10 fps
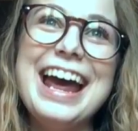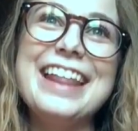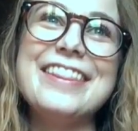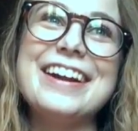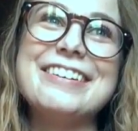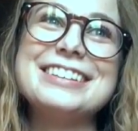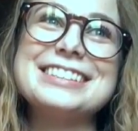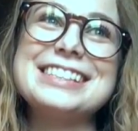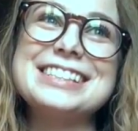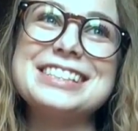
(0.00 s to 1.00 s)
And there
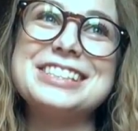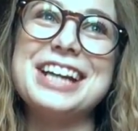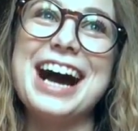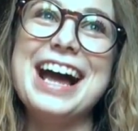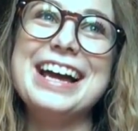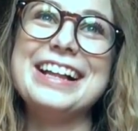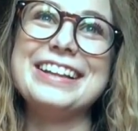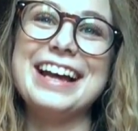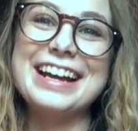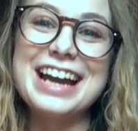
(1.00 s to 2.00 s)
was this
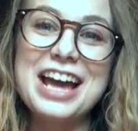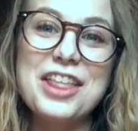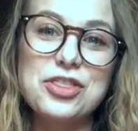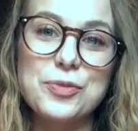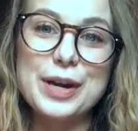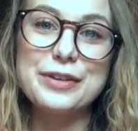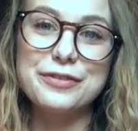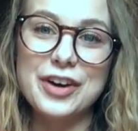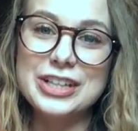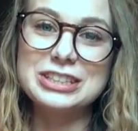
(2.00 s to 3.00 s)
giant,
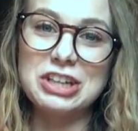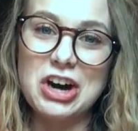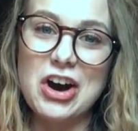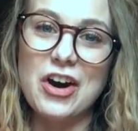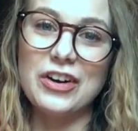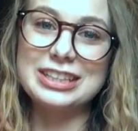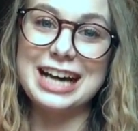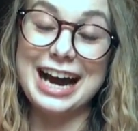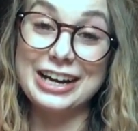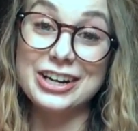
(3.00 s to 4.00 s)
3-foot tall
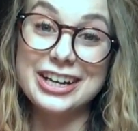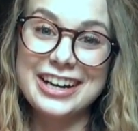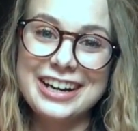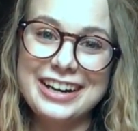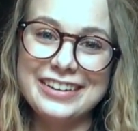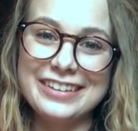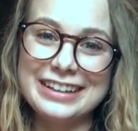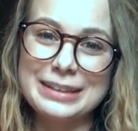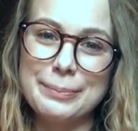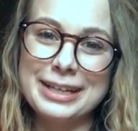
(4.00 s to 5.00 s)
tiger,
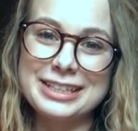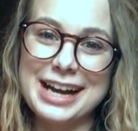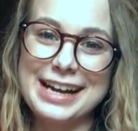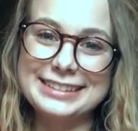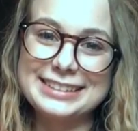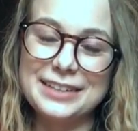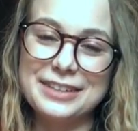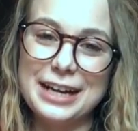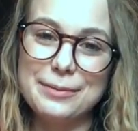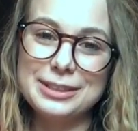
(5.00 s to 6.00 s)
the big giant
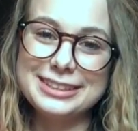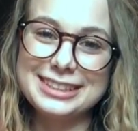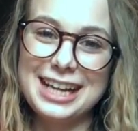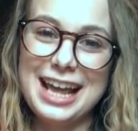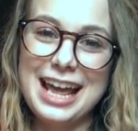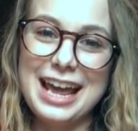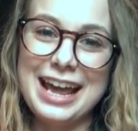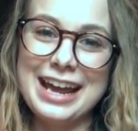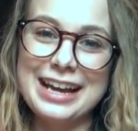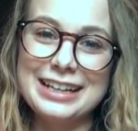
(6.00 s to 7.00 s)
stuffed animals.
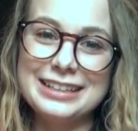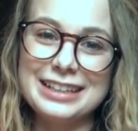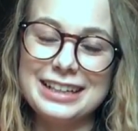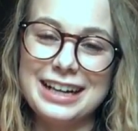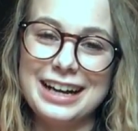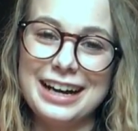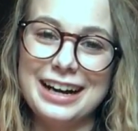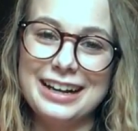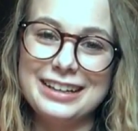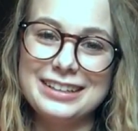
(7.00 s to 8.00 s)
And
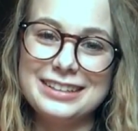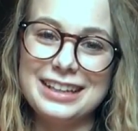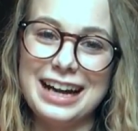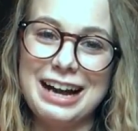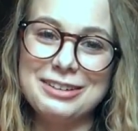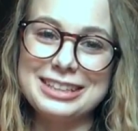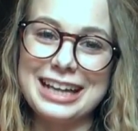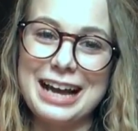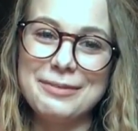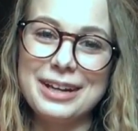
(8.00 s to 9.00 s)
I was
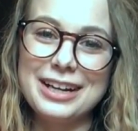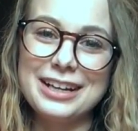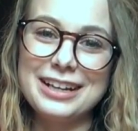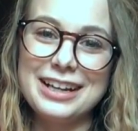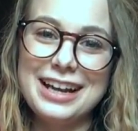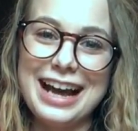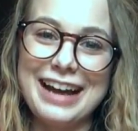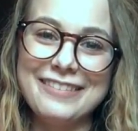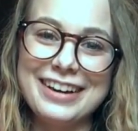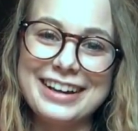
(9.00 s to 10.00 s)
like, I'm gonna
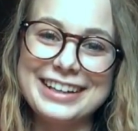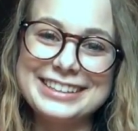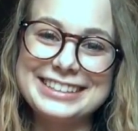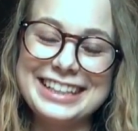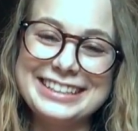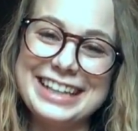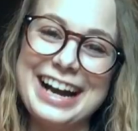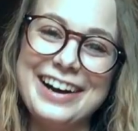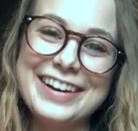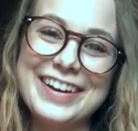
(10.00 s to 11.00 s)
go sit
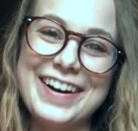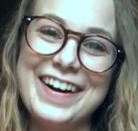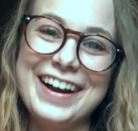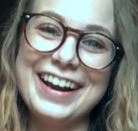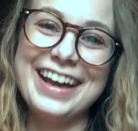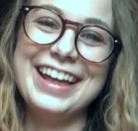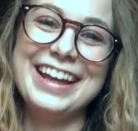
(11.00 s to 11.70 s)
down on